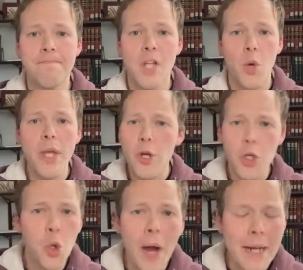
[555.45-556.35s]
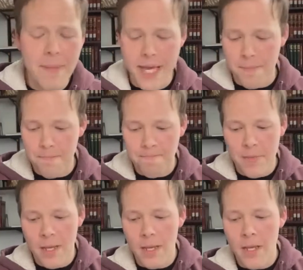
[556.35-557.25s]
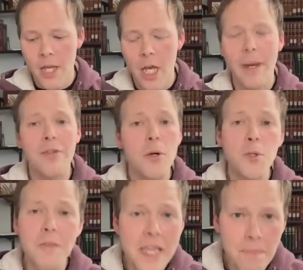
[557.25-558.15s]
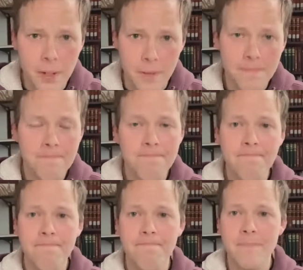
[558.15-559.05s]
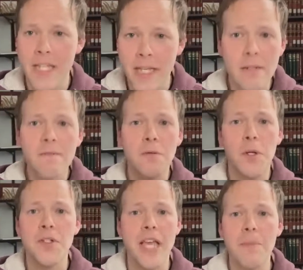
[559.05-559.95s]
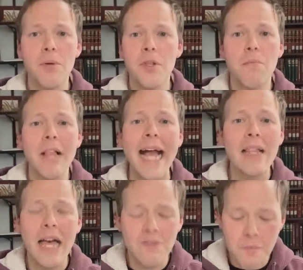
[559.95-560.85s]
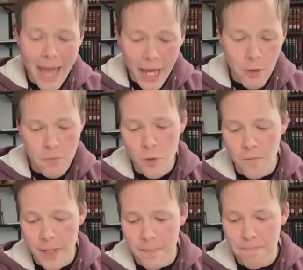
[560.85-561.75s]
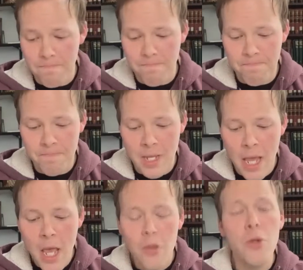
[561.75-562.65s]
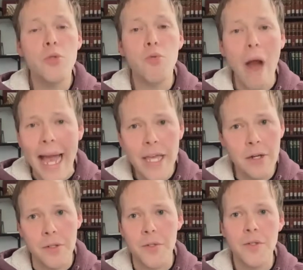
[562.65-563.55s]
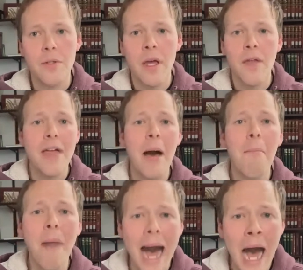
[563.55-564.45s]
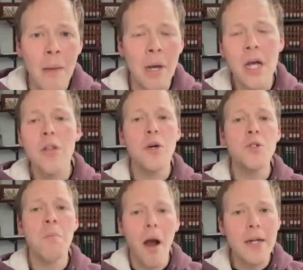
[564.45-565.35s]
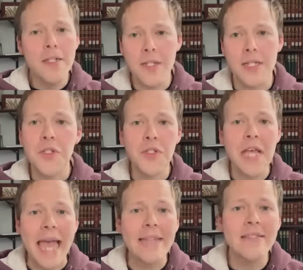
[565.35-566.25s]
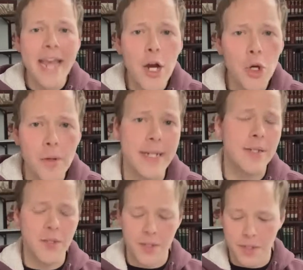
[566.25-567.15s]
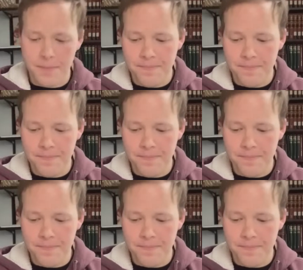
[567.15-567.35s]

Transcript: we heard quite a bit about those people in, for example, the Black Lives Matter movement, those rioters, that mob, those Marxists and terrorists.